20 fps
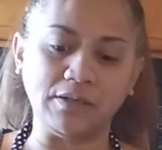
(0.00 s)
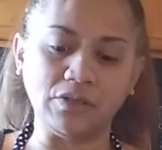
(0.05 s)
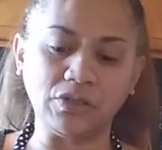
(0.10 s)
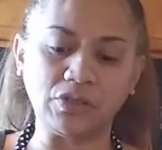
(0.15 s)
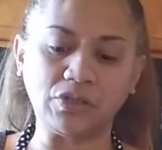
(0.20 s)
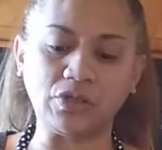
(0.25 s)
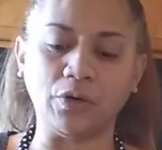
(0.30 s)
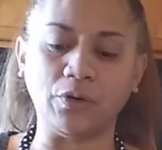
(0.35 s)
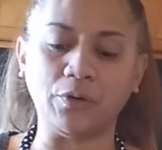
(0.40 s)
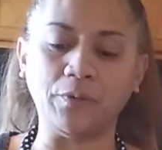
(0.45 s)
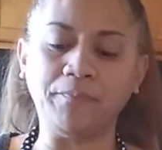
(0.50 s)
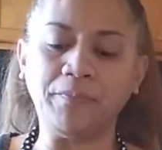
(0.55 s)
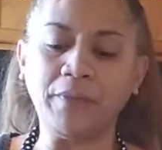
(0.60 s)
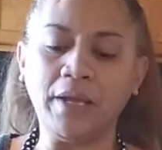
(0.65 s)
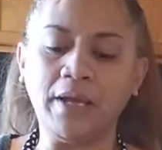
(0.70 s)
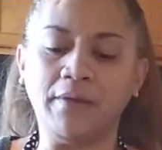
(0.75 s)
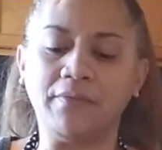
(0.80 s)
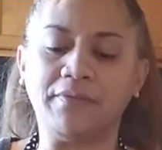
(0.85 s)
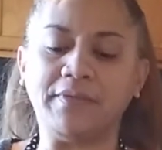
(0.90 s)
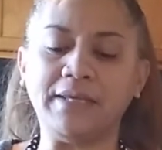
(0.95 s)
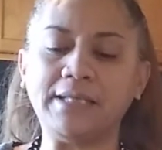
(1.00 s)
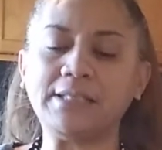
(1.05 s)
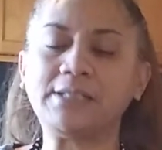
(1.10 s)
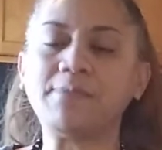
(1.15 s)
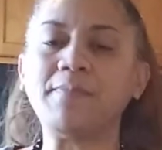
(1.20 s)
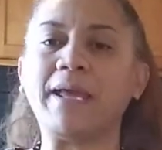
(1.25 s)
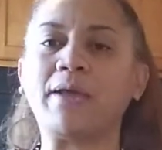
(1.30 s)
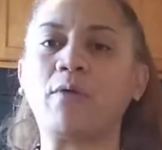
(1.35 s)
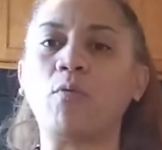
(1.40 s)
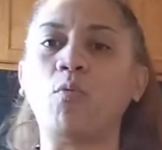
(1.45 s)
So these
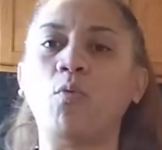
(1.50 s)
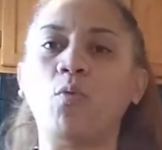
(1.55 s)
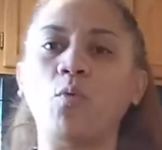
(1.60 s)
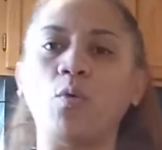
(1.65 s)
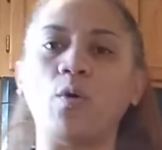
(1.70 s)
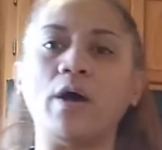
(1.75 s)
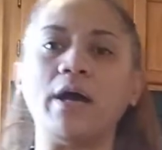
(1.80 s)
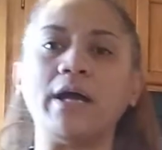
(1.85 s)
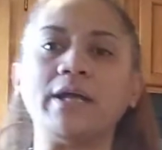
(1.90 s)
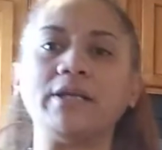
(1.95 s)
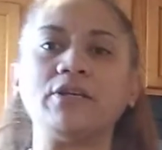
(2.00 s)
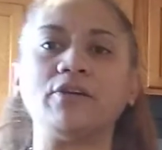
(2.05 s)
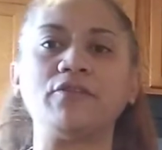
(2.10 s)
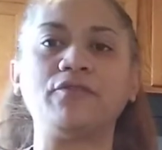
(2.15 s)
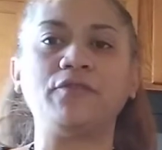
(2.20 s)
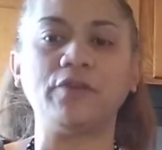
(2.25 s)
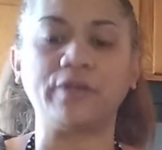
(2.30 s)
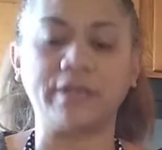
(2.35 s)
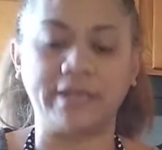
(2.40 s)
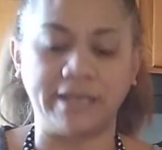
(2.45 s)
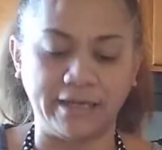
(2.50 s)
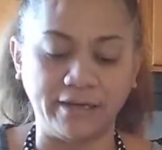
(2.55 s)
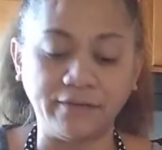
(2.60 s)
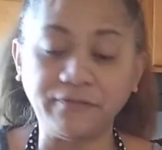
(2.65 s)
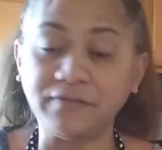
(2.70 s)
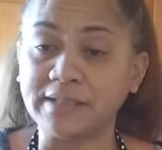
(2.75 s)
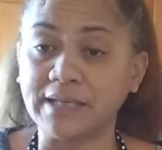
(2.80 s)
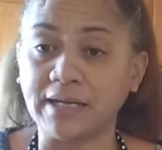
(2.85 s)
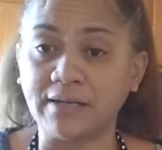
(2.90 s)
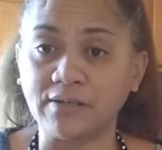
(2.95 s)
make wonderful
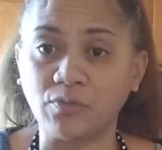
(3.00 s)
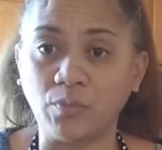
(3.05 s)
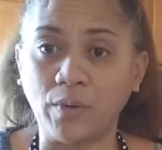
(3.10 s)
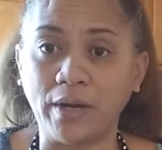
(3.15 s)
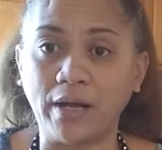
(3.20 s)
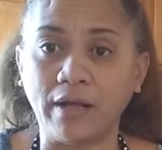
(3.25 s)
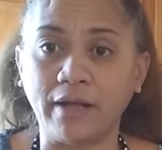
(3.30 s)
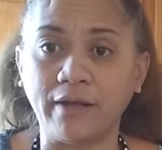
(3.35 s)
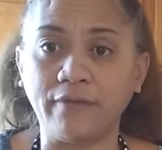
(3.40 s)
gifts as well.